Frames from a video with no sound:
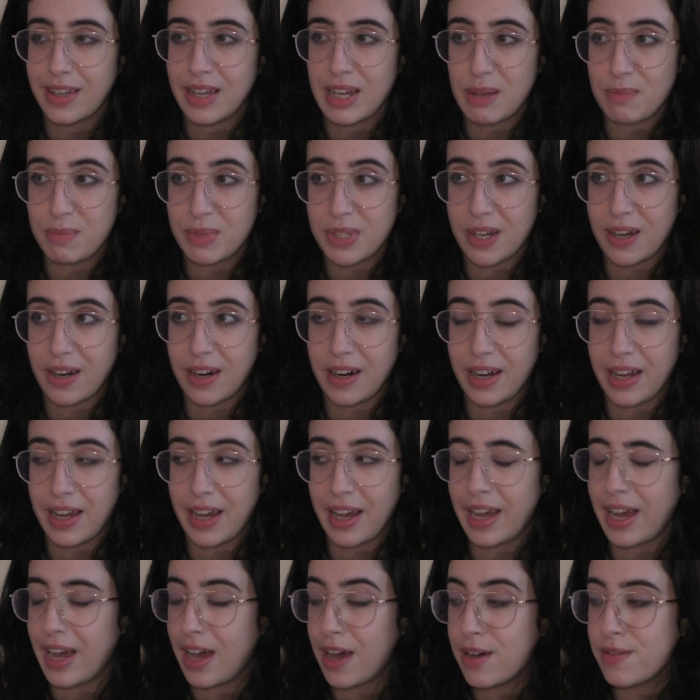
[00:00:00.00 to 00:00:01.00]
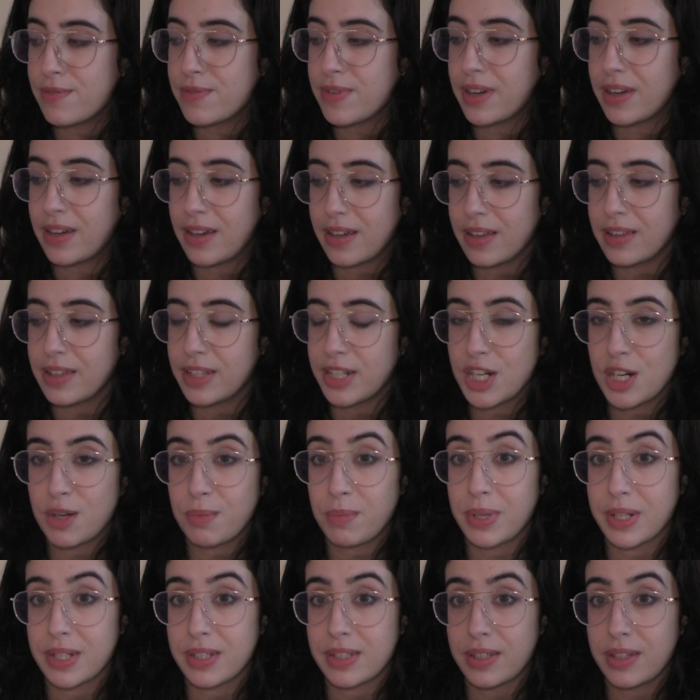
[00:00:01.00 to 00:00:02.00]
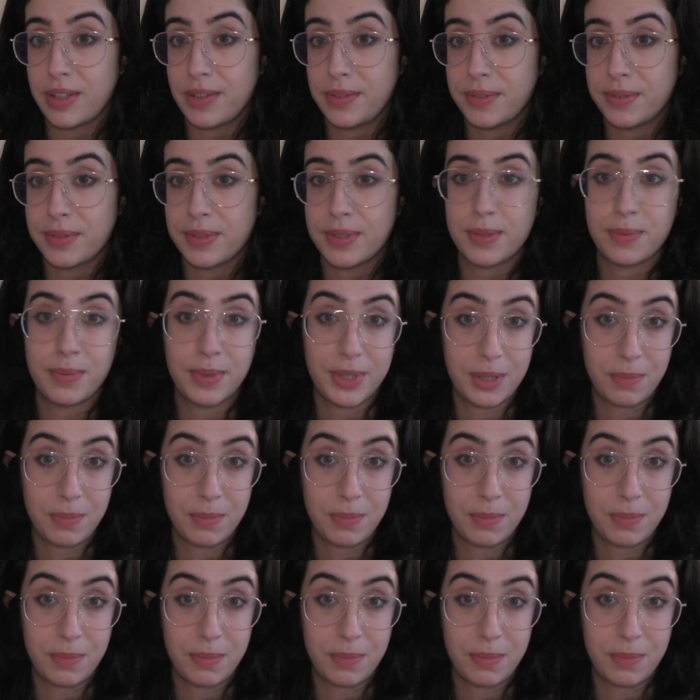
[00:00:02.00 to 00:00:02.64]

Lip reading: I'm sorry. I have a legitimate excuse, which